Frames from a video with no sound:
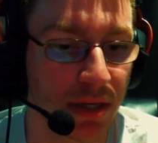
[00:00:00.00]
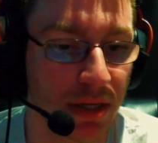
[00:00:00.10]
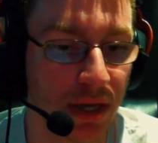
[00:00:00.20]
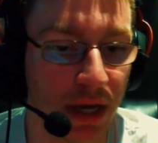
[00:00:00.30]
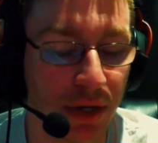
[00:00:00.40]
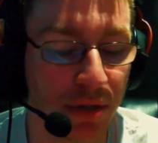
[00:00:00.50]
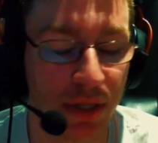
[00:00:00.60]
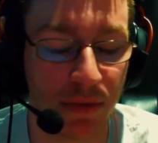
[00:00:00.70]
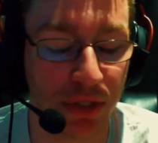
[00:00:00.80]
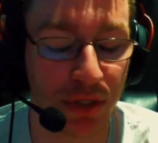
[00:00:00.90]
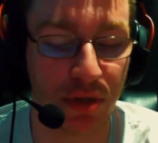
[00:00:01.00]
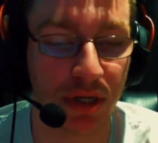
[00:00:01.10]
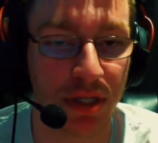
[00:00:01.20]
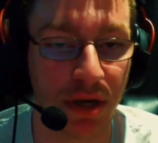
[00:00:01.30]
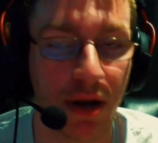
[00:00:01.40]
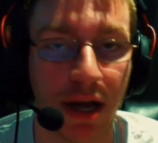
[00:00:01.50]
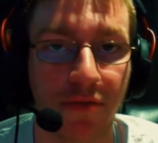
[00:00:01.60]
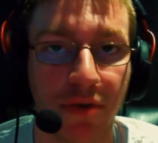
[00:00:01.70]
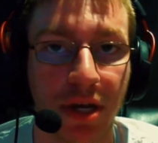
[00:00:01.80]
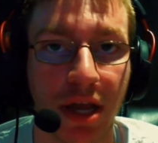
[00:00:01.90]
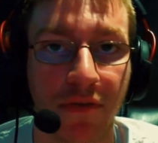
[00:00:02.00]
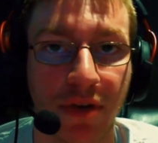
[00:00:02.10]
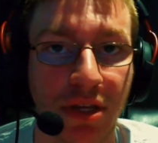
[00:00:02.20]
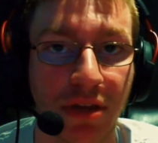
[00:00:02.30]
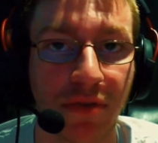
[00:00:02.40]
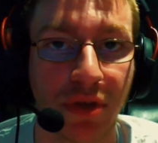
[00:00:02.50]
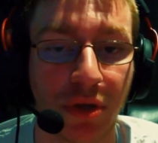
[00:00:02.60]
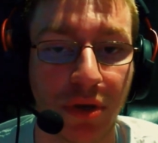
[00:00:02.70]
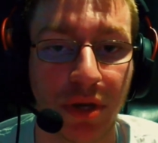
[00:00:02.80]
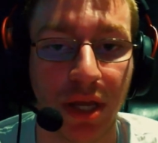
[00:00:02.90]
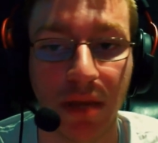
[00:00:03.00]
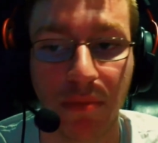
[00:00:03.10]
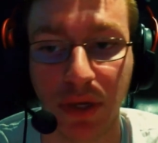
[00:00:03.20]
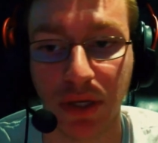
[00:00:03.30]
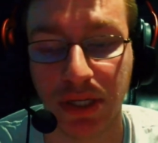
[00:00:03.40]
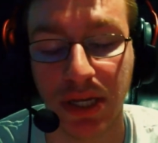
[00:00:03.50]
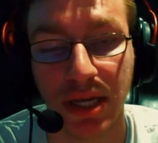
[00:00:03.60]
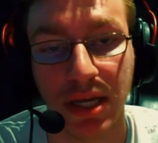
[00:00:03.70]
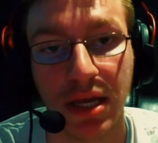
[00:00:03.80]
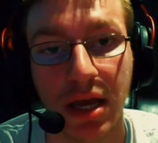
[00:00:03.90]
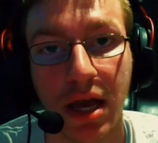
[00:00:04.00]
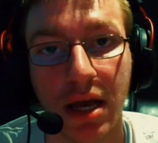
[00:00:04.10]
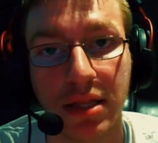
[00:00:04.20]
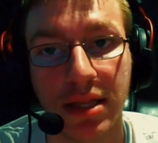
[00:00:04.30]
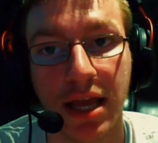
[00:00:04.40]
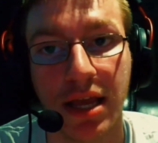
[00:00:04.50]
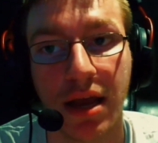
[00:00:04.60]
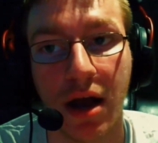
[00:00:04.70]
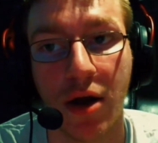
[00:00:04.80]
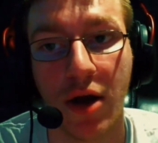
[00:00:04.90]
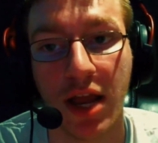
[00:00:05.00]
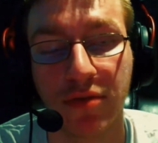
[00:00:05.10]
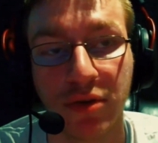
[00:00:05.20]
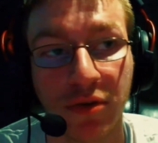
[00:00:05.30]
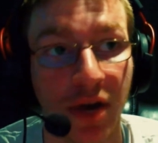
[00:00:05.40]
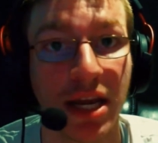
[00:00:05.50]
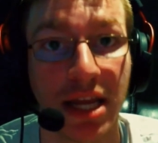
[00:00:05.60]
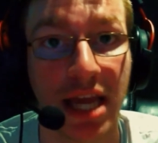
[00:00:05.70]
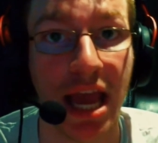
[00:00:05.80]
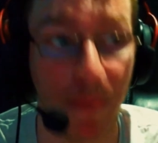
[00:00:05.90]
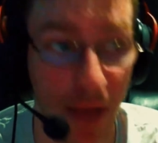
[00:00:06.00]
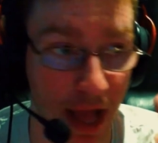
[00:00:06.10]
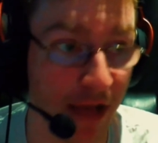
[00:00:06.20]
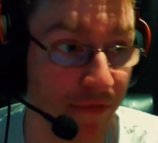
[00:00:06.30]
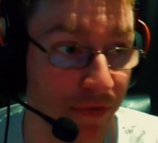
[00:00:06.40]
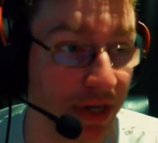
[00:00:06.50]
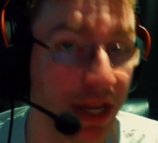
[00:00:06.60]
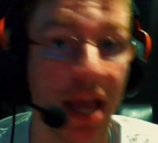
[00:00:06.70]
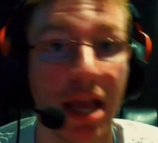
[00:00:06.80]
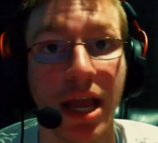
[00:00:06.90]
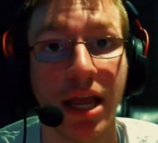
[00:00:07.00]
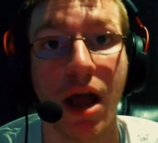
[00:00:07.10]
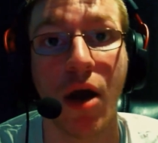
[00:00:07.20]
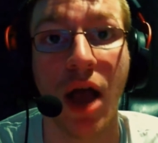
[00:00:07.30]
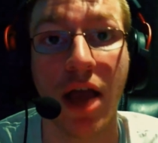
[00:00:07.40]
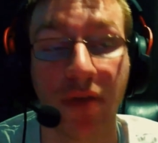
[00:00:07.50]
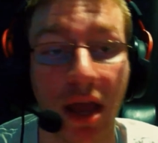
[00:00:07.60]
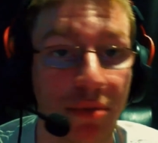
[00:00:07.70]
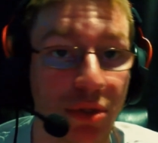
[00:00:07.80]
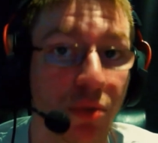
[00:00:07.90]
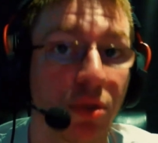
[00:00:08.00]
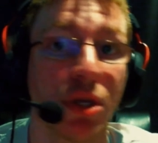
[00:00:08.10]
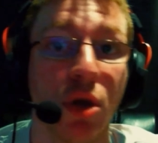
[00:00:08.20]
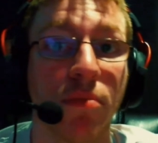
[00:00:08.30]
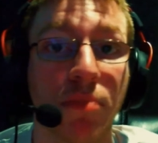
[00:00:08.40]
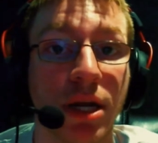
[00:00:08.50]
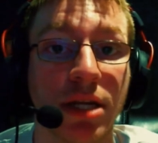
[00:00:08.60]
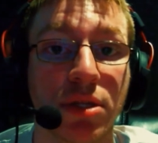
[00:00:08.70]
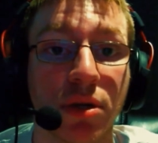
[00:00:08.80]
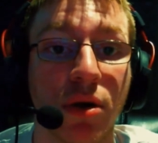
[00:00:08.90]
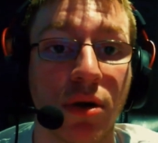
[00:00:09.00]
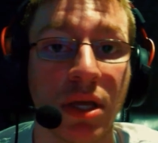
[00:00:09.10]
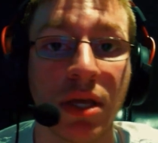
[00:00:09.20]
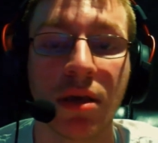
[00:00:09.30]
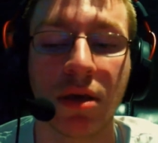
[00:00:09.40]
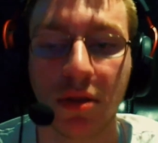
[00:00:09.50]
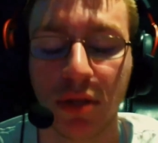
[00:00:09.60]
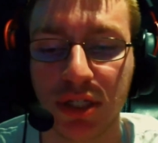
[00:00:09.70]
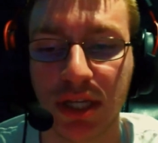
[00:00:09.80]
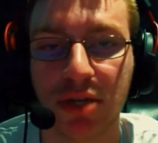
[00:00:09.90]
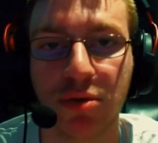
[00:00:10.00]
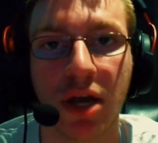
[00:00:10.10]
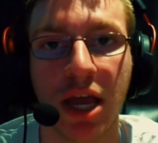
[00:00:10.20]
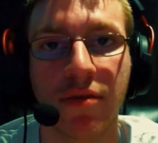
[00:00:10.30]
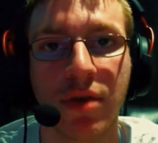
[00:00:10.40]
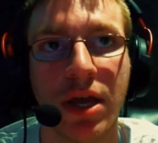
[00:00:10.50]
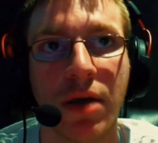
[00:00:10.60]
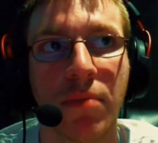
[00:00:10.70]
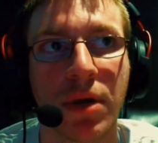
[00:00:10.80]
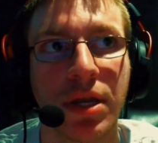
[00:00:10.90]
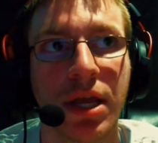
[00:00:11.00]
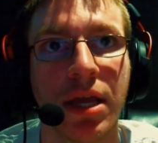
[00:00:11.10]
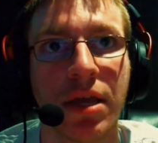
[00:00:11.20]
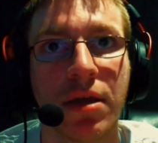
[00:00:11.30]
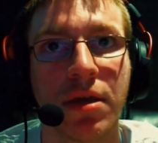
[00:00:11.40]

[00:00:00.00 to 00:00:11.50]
God knows how much stress I'll have right now if I did a video a day because then I'll have to find a game every day and I'll have absolutely no breaks at all the schedule I have now, Monday,